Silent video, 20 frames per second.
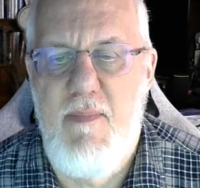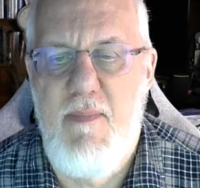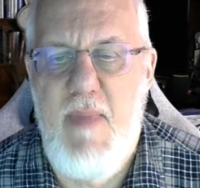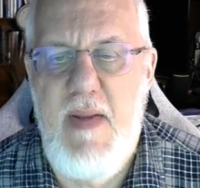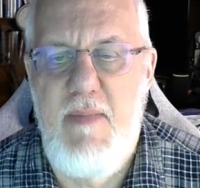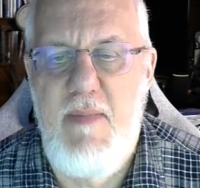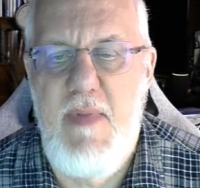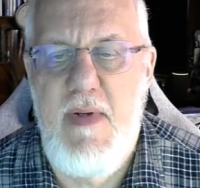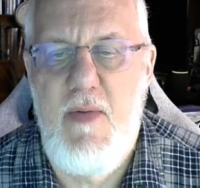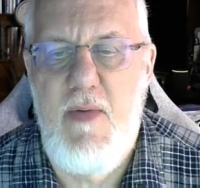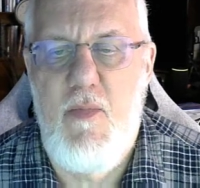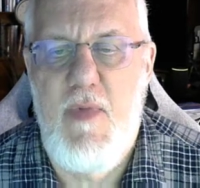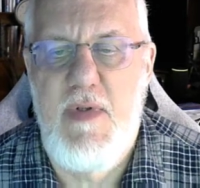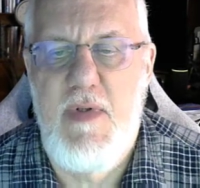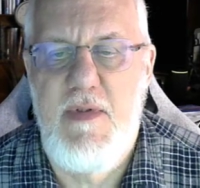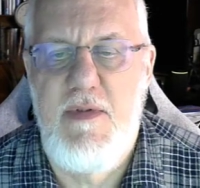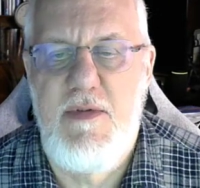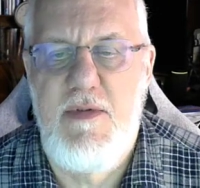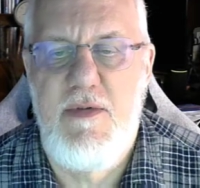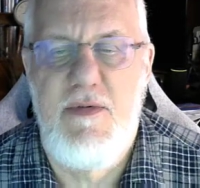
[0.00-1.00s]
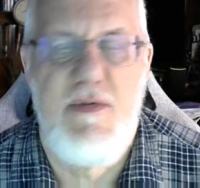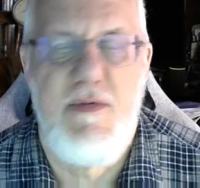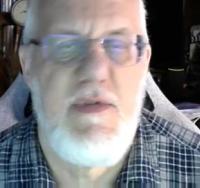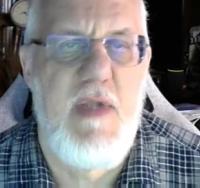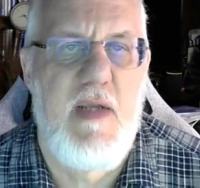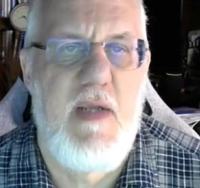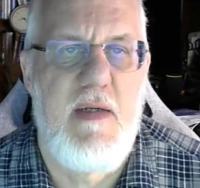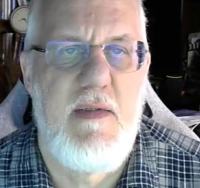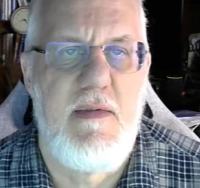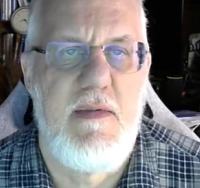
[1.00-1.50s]
maybe 1 to 2
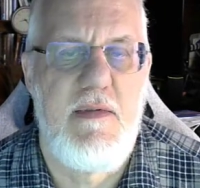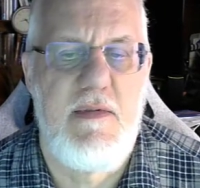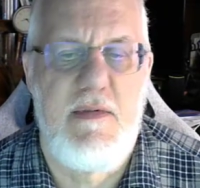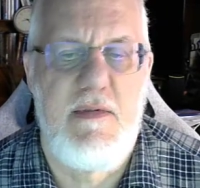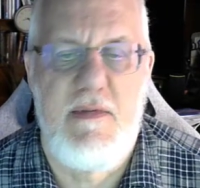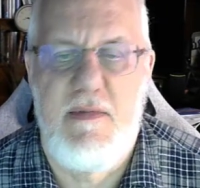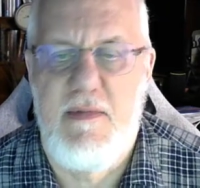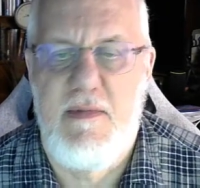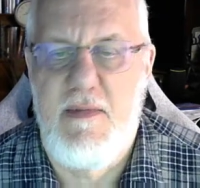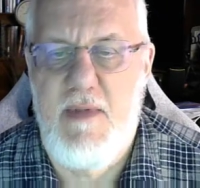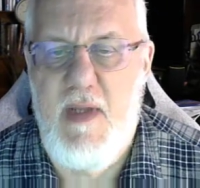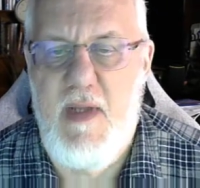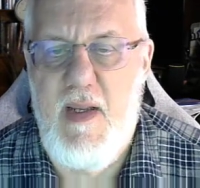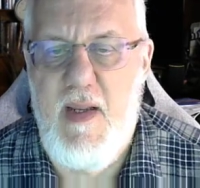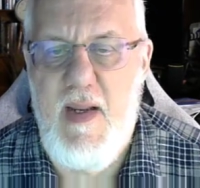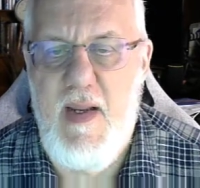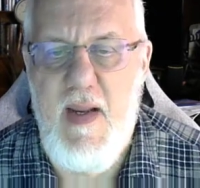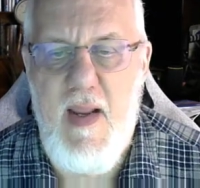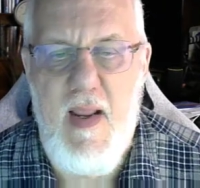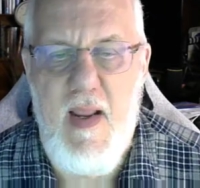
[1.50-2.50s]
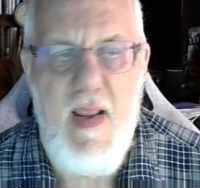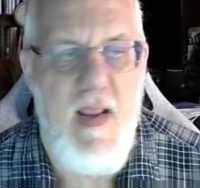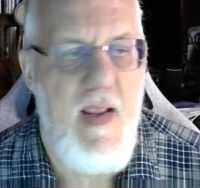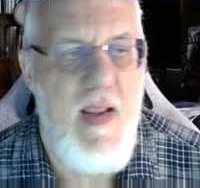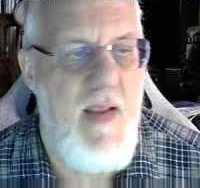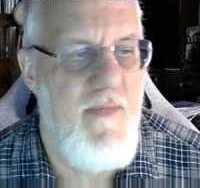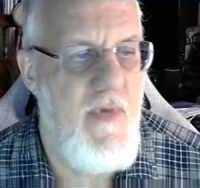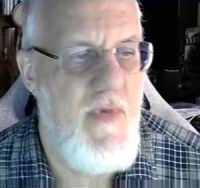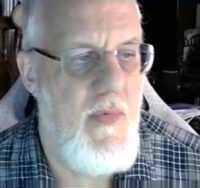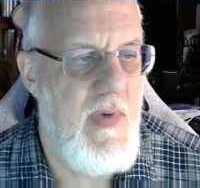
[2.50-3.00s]
seconds. Okay.
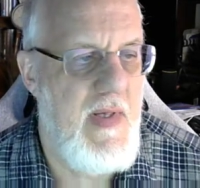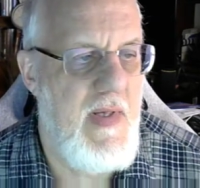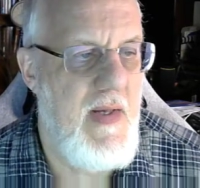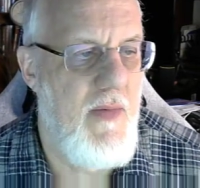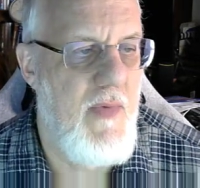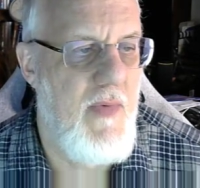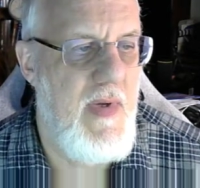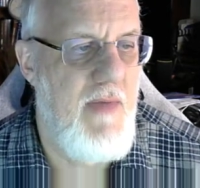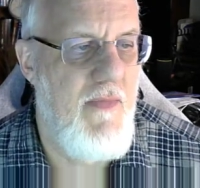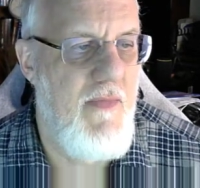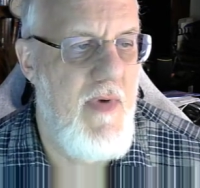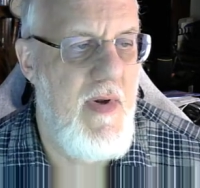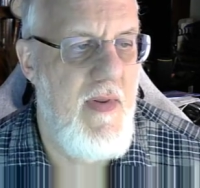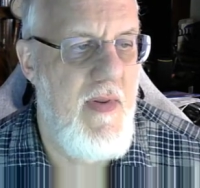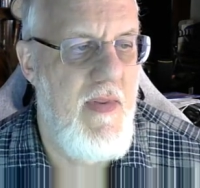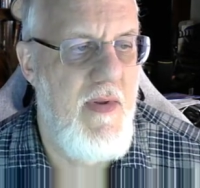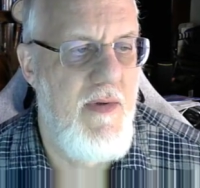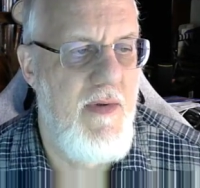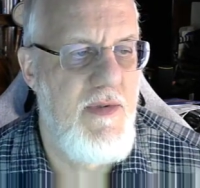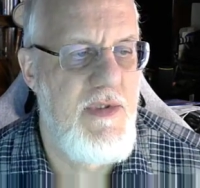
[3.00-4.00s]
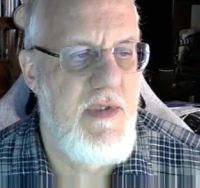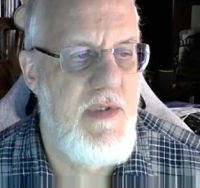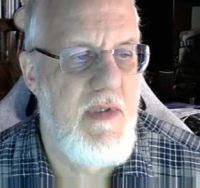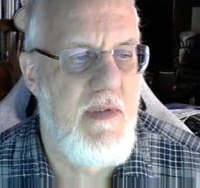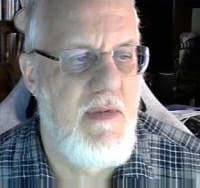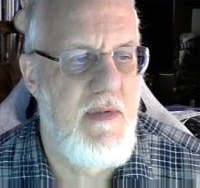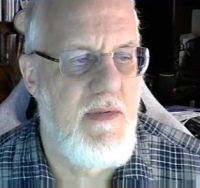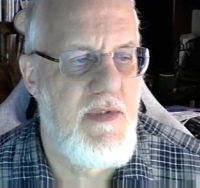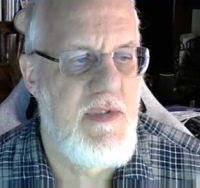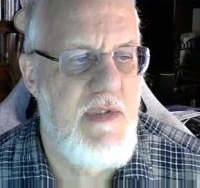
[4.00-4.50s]
If you want to get rid of one of those,
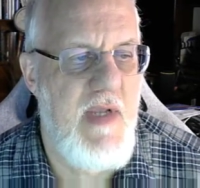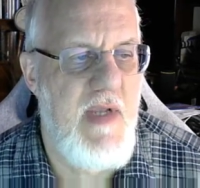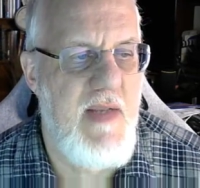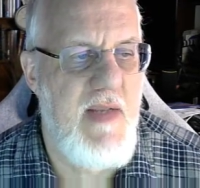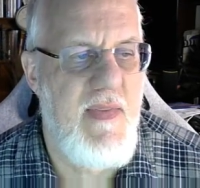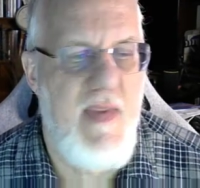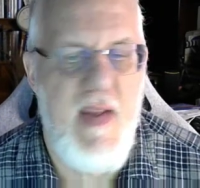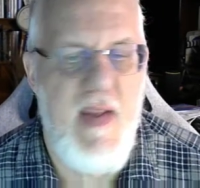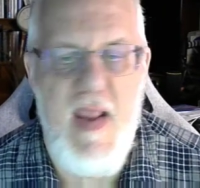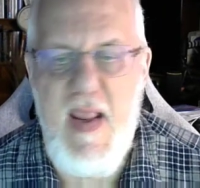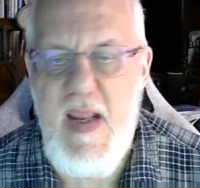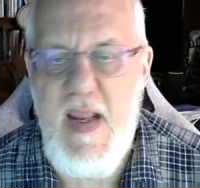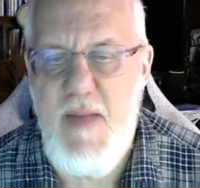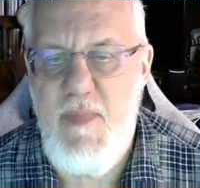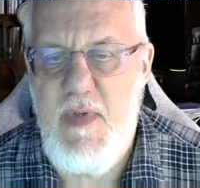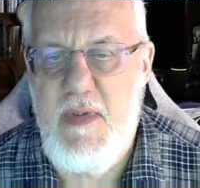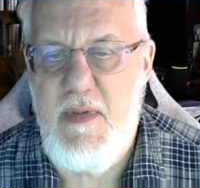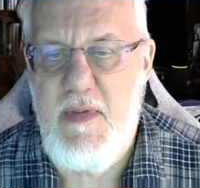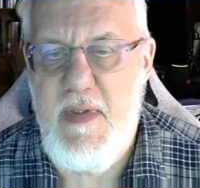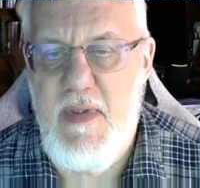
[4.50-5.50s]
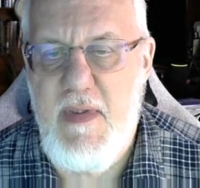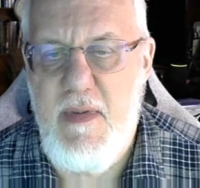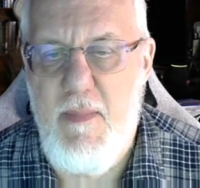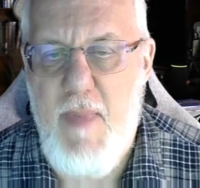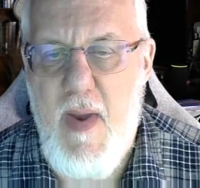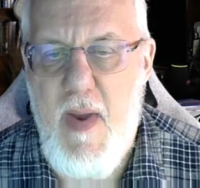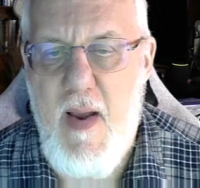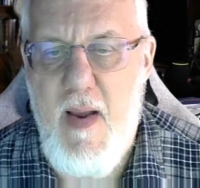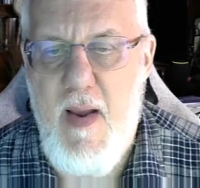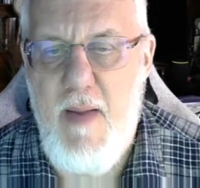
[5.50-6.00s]
you just like the game, you click
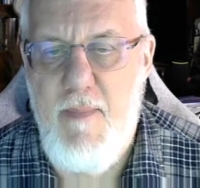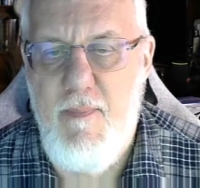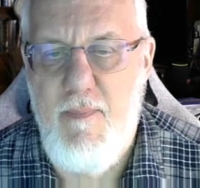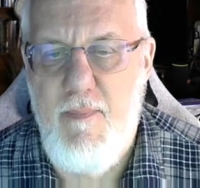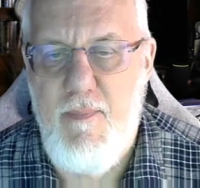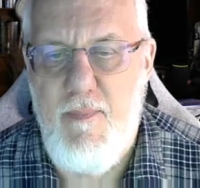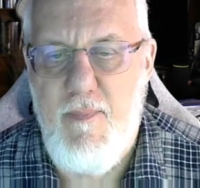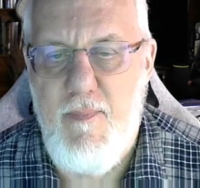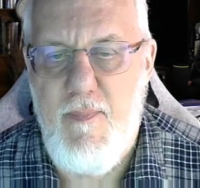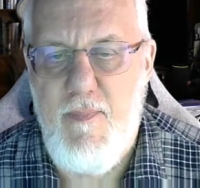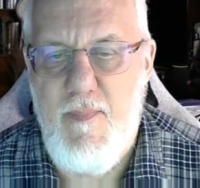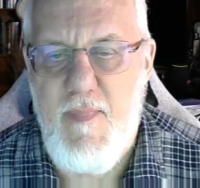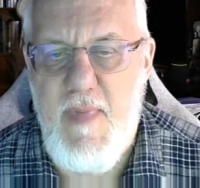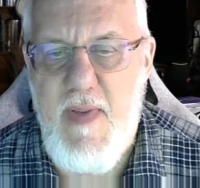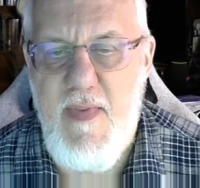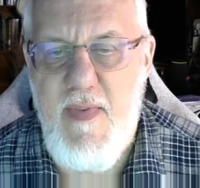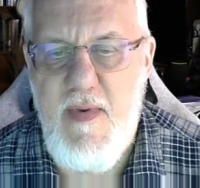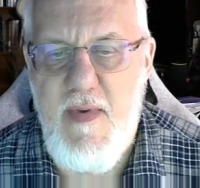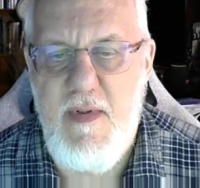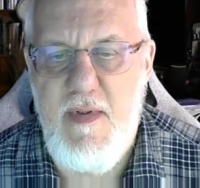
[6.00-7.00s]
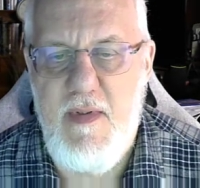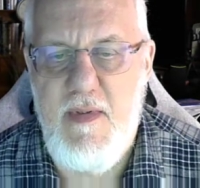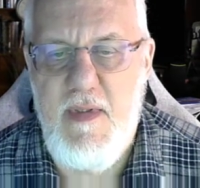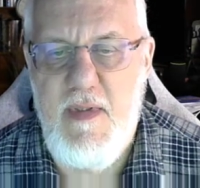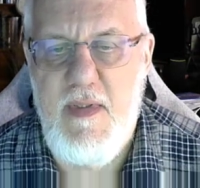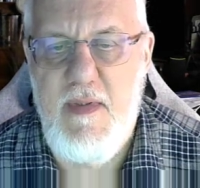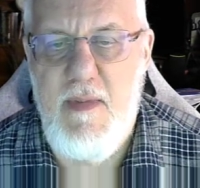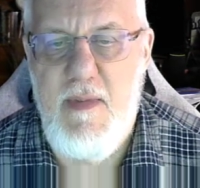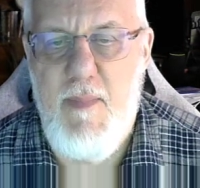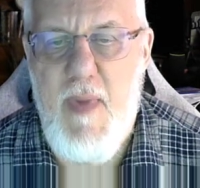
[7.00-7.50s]
the bomb, and then you
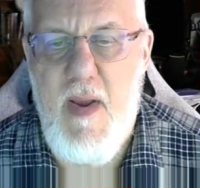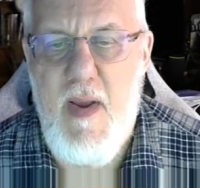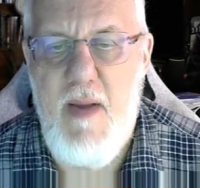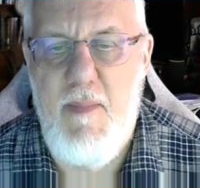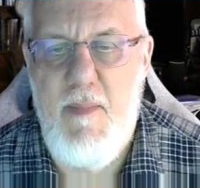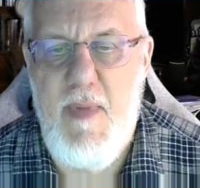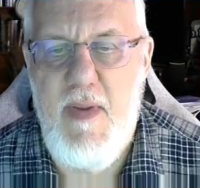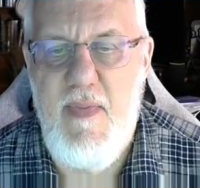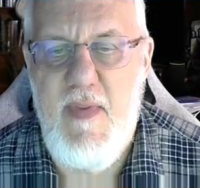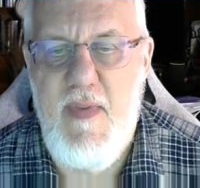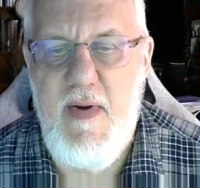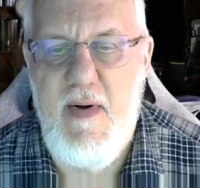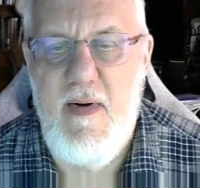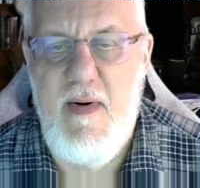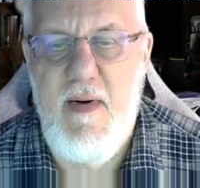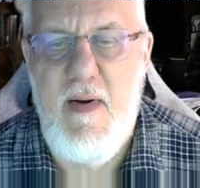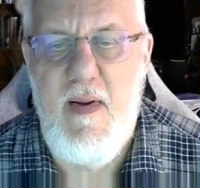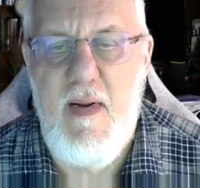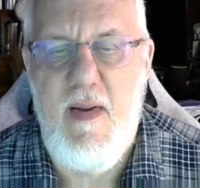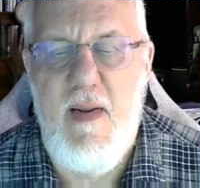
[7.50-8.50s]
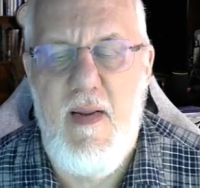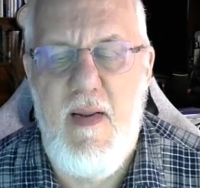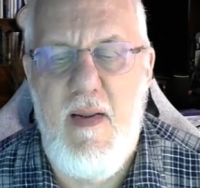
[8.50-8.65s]
click the bomb on there.